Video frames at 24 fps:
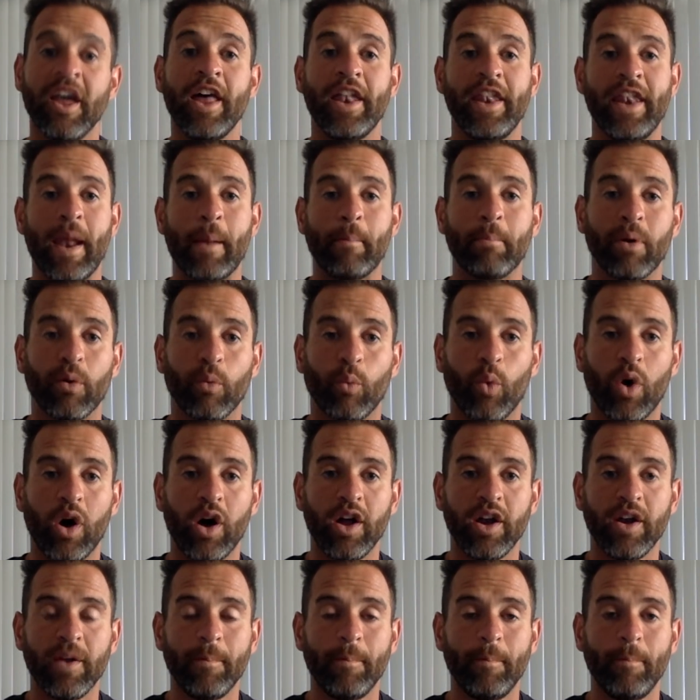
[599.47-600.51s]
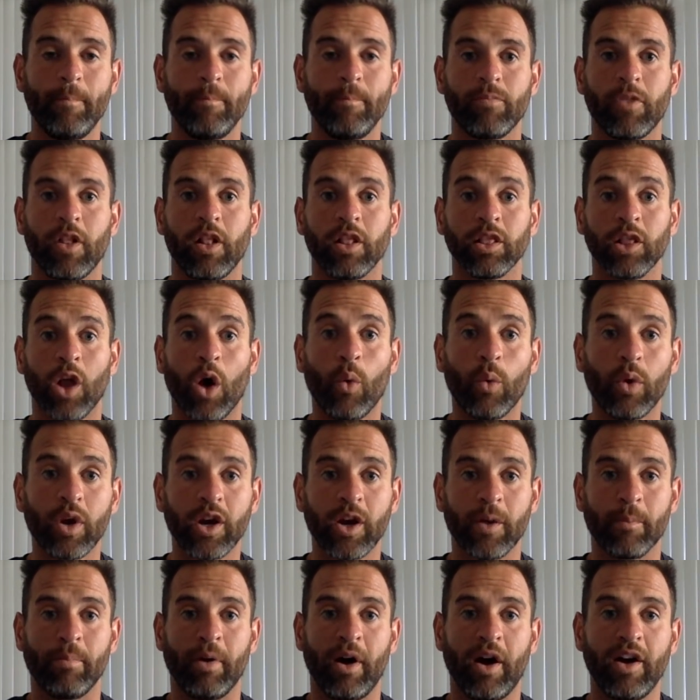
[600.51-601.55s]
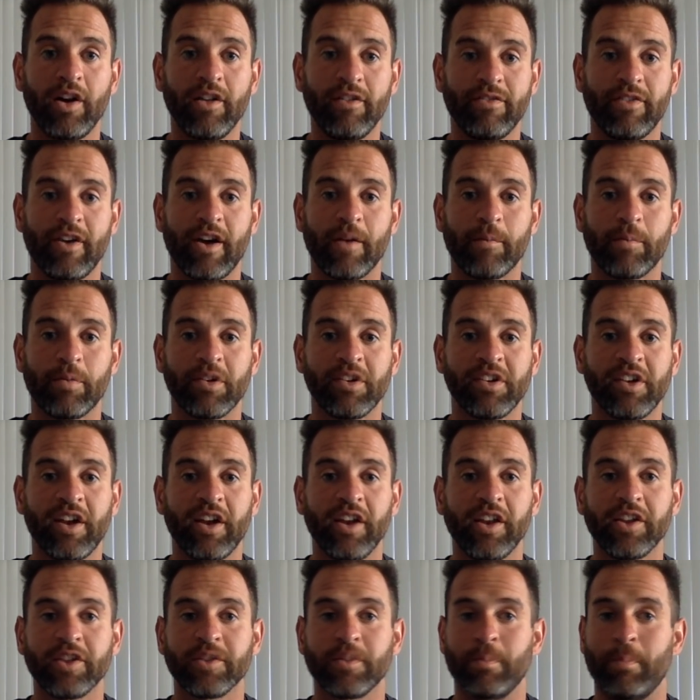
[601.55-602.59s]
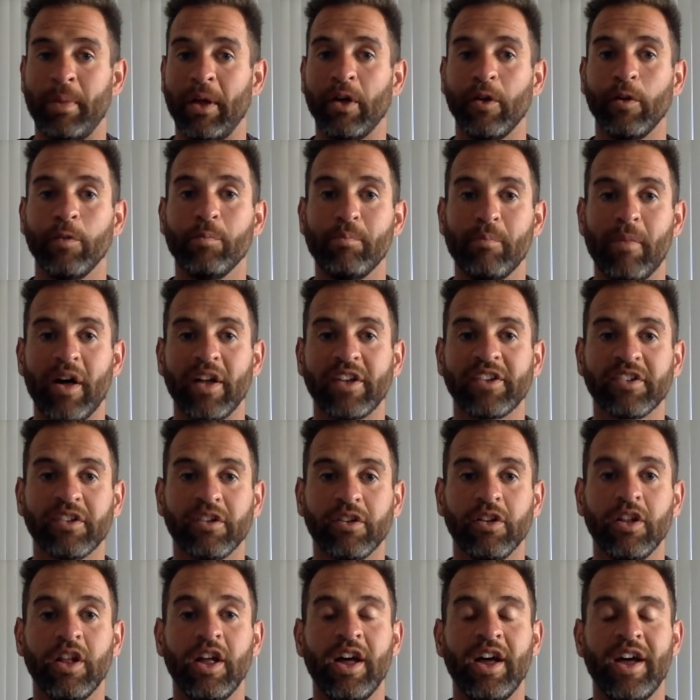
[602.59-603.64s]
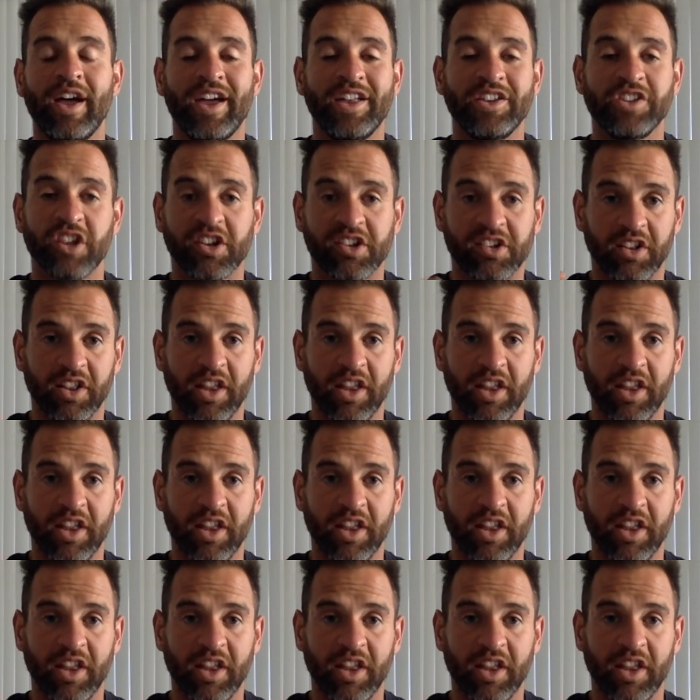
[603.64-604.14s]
Number one, lower your body fat percentage, build muscle, and just